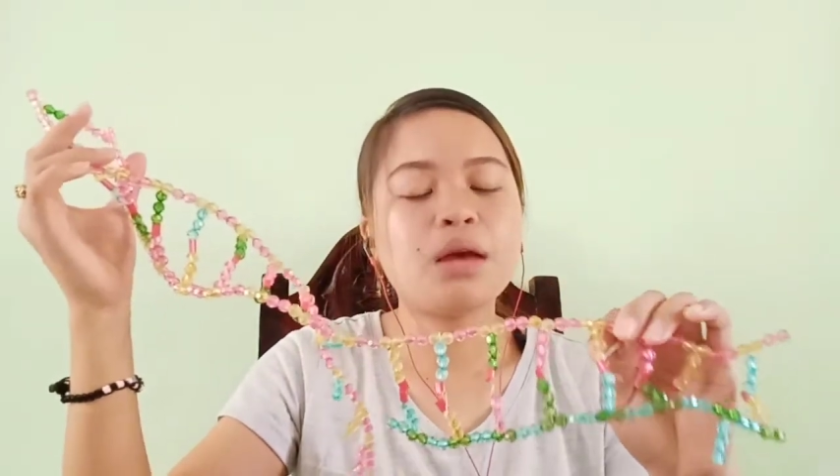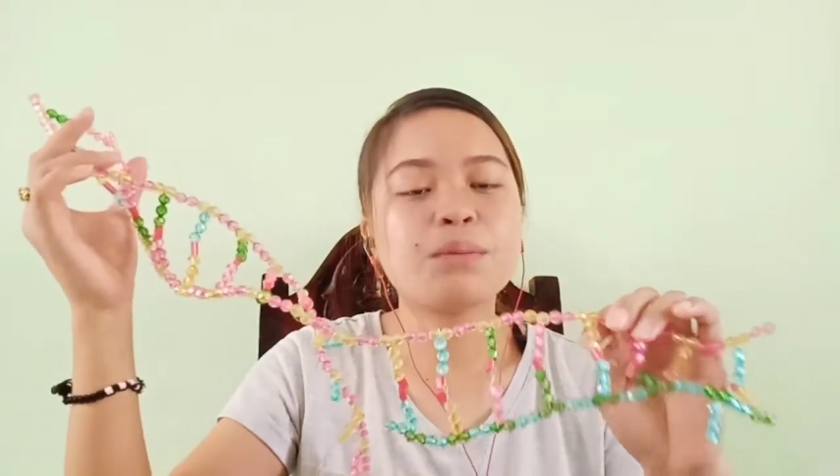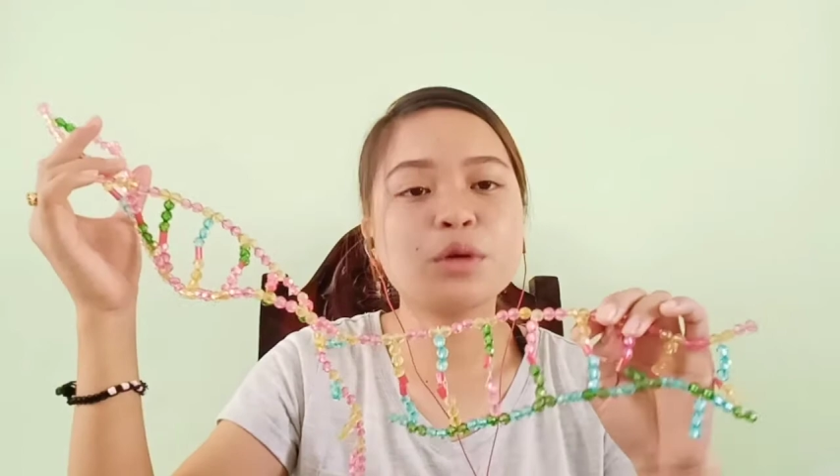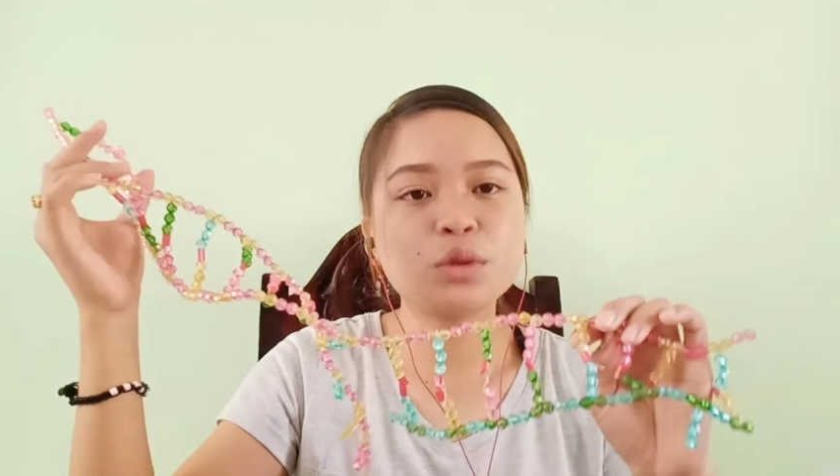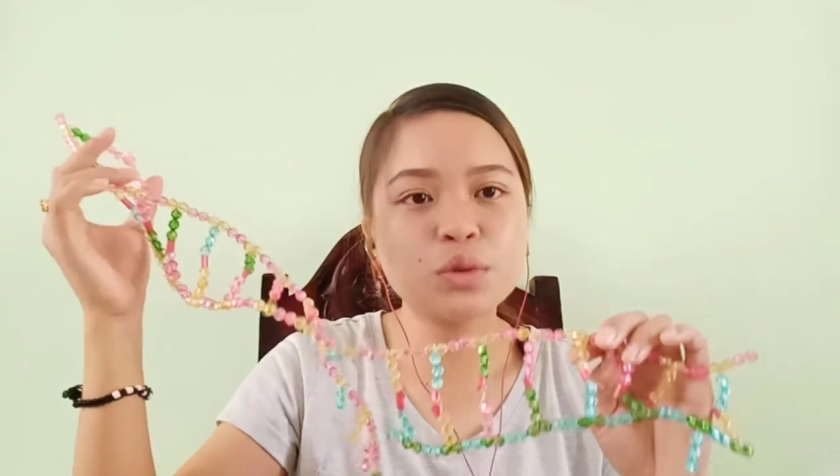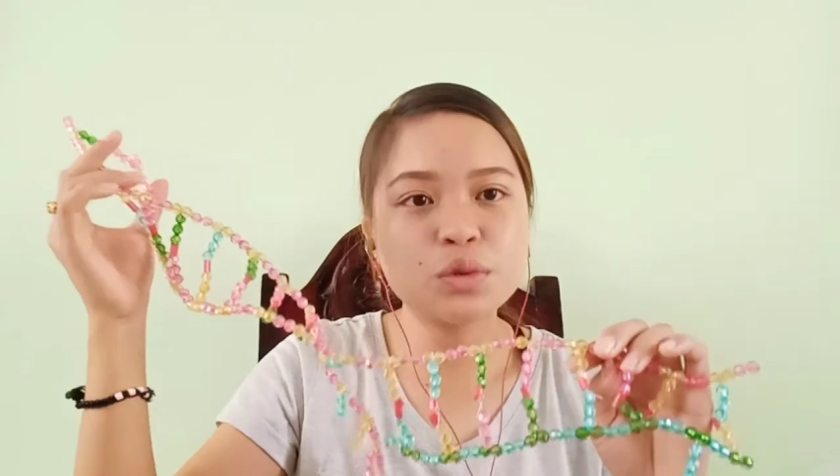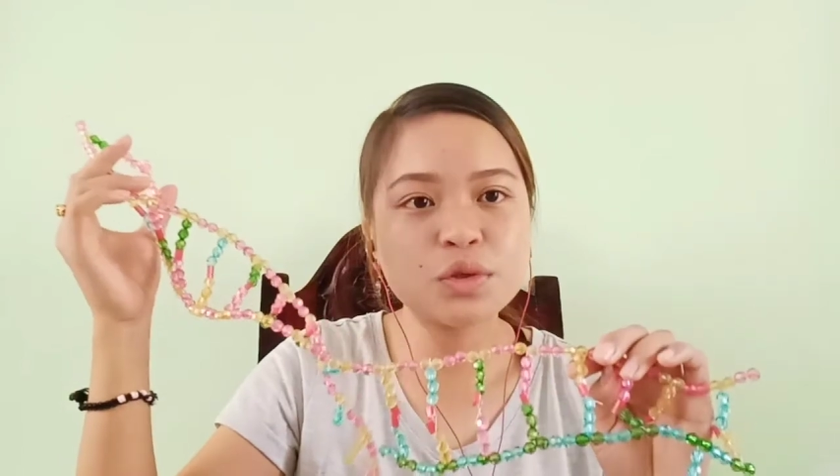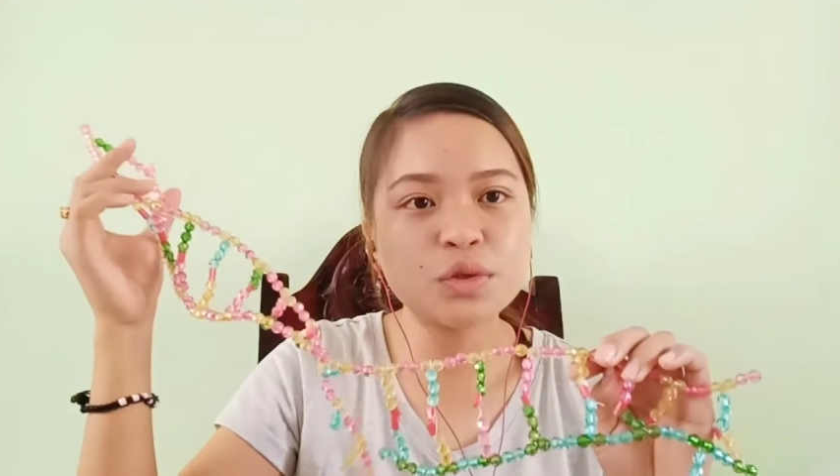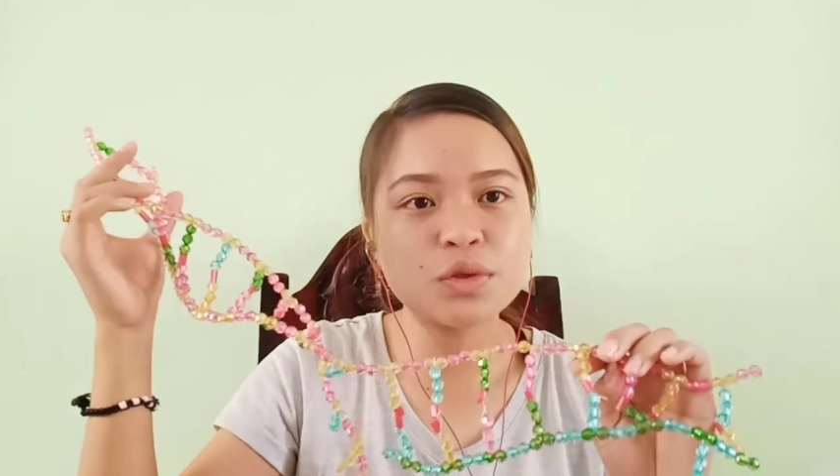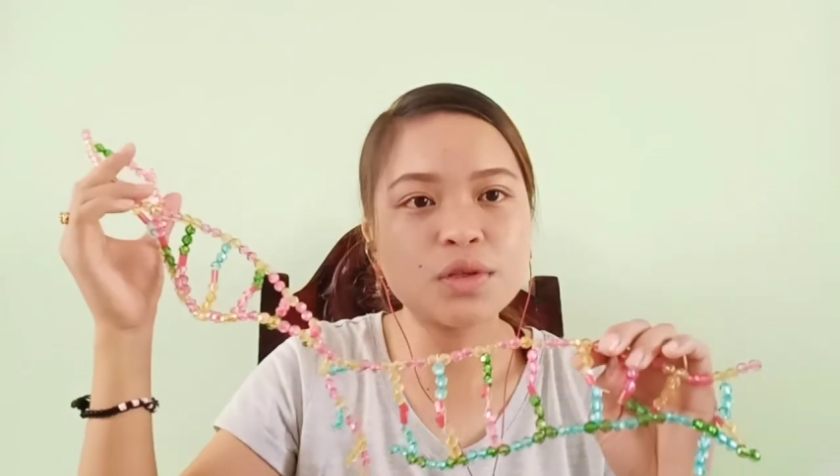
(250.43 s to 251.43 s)

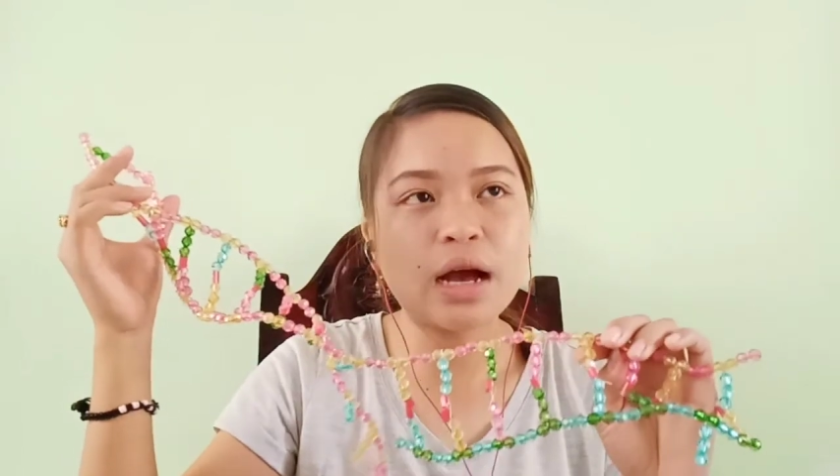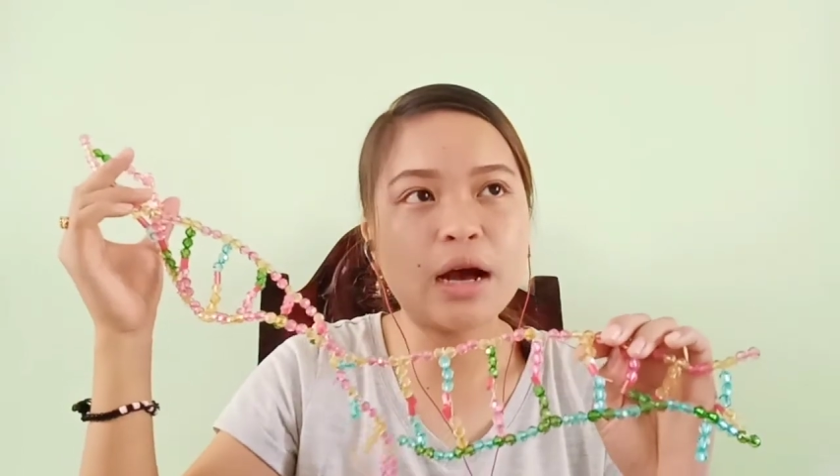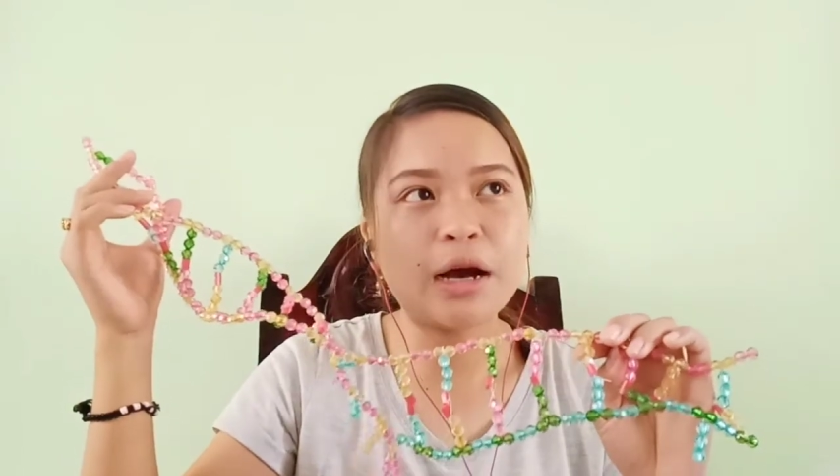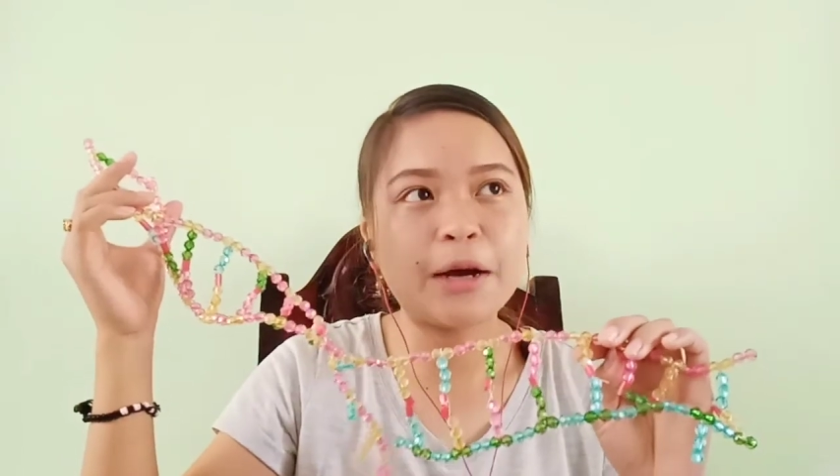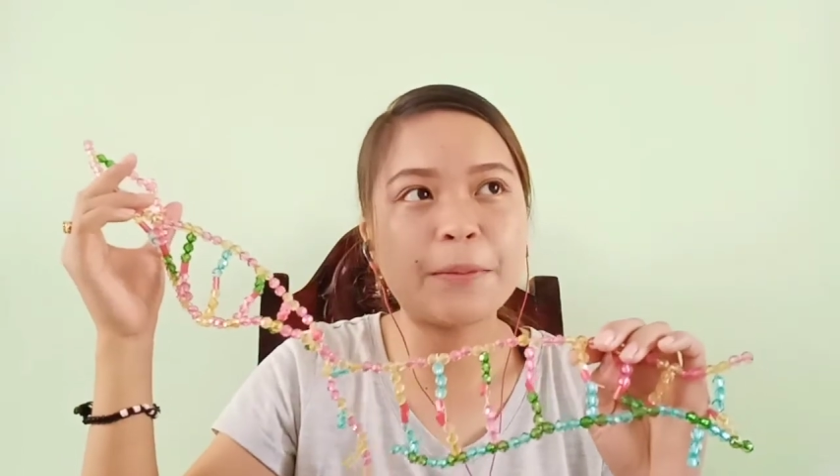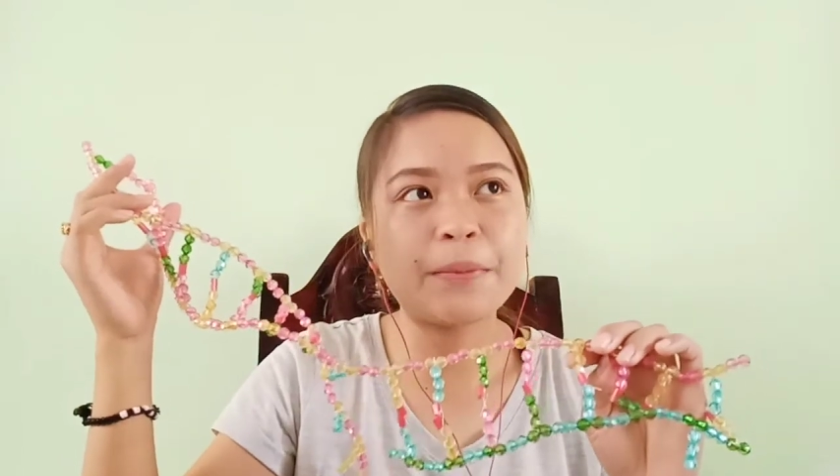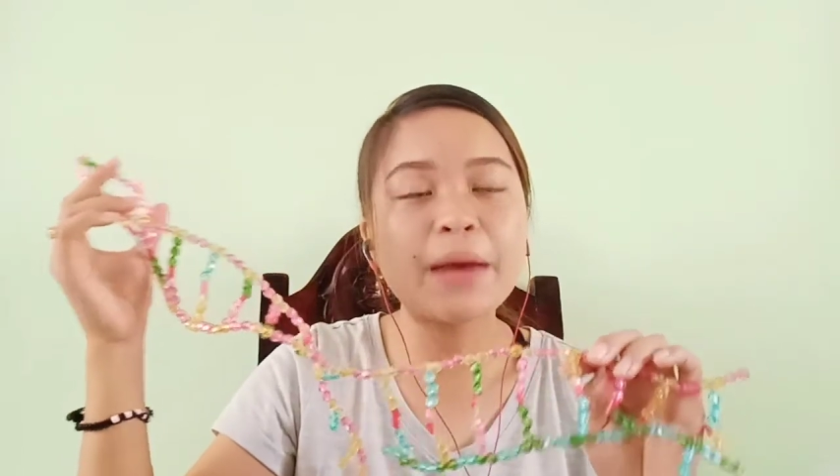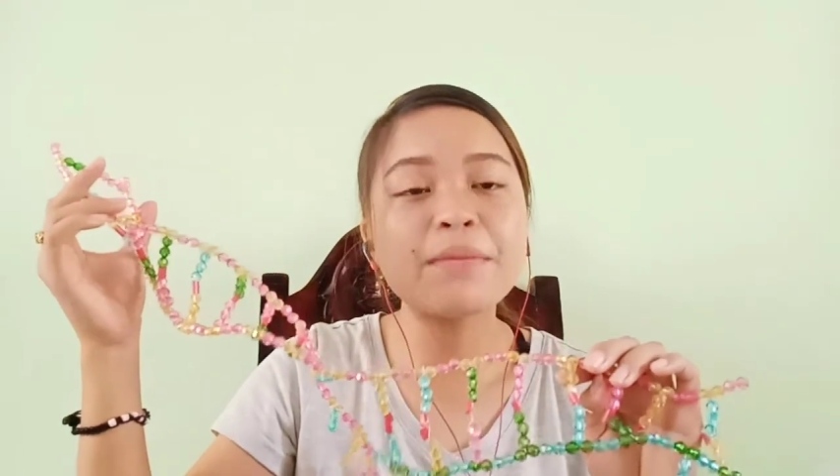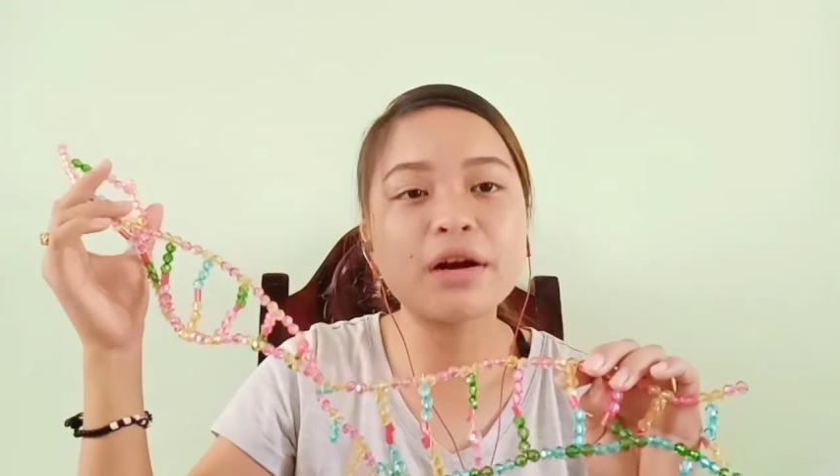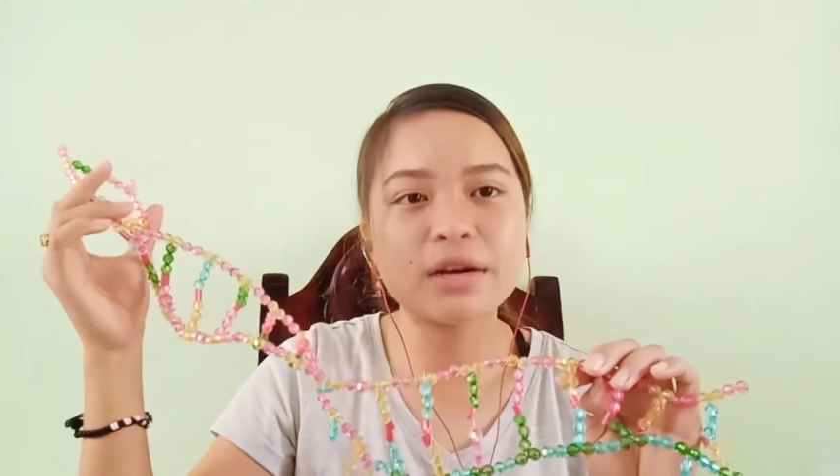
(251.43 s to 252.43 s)
produce
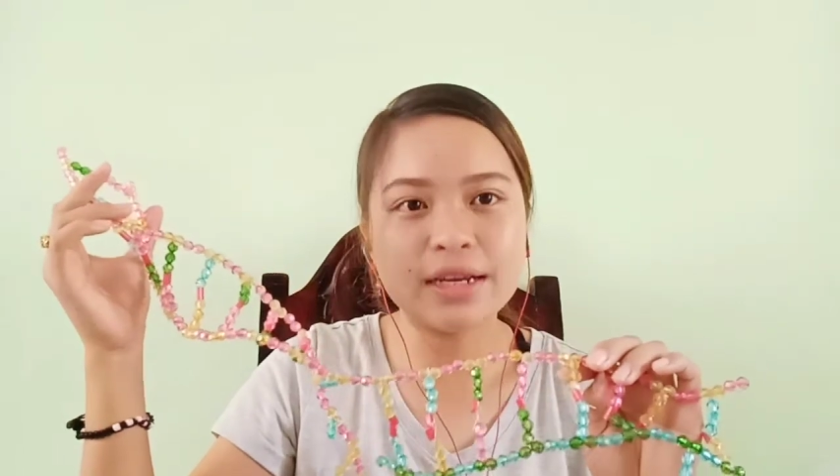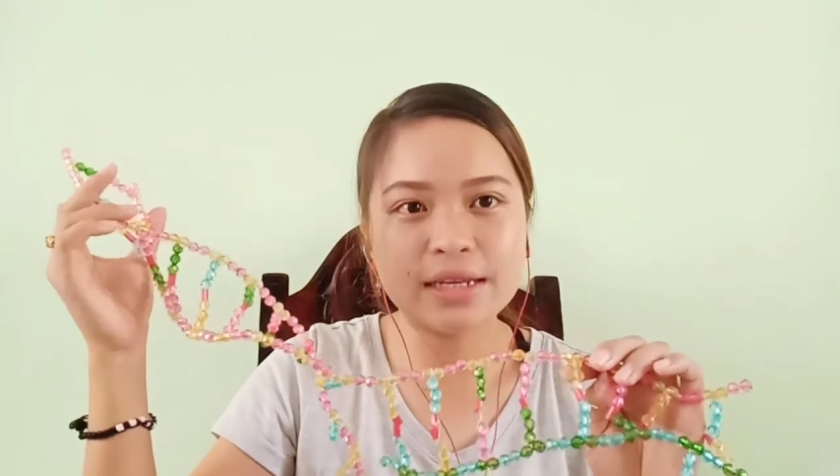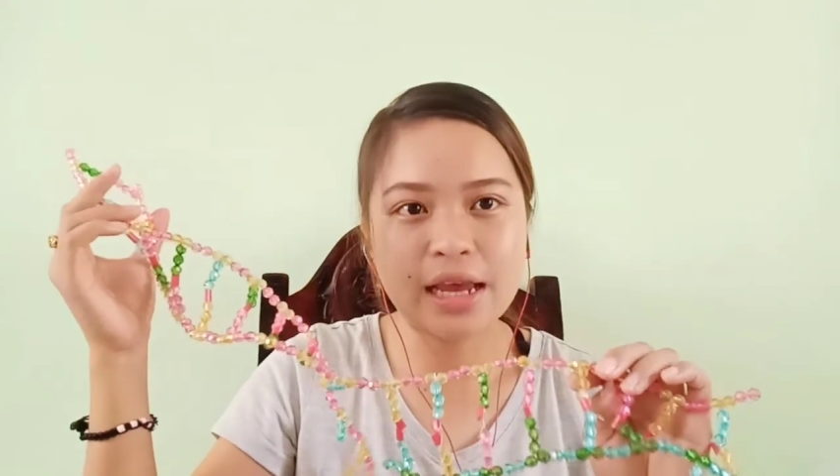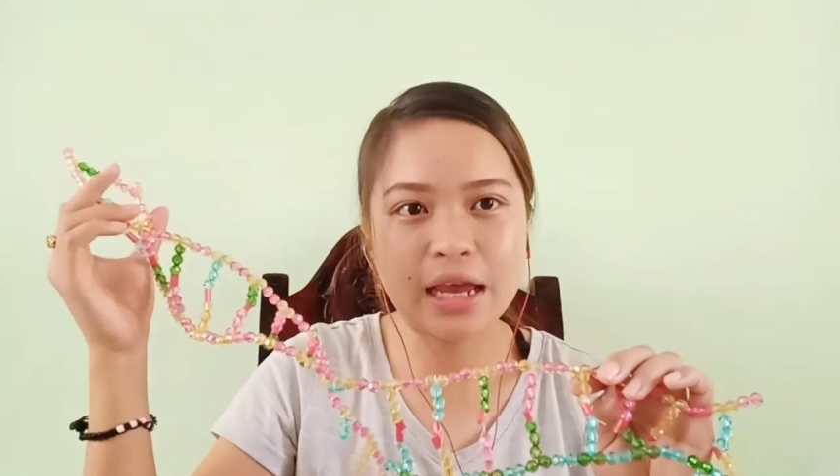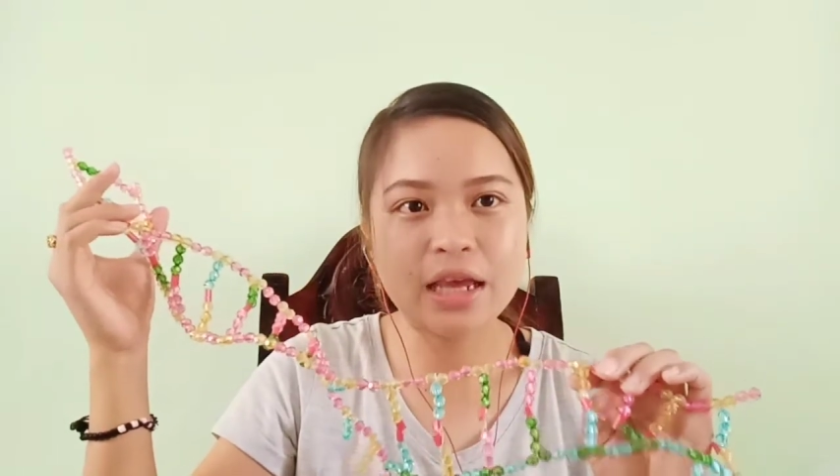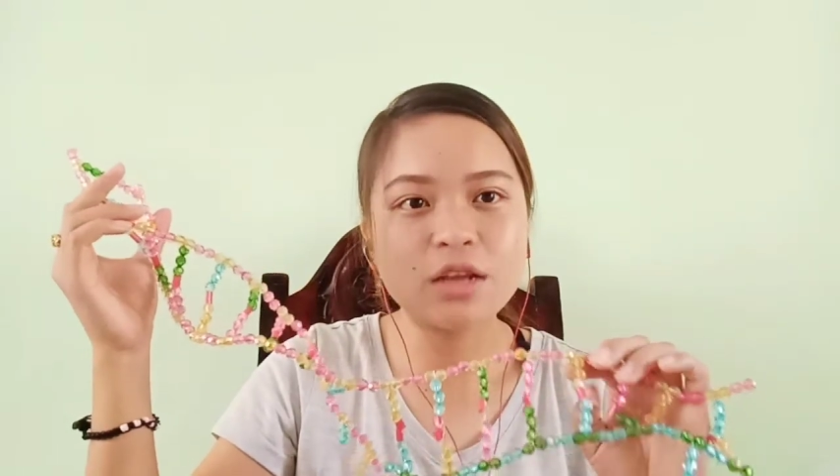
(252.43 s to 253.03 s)
mRNA,